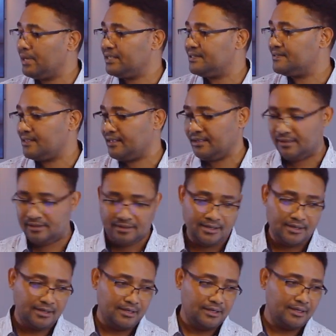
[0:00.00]
say
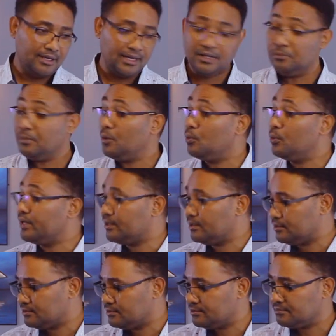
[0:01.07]
and my will.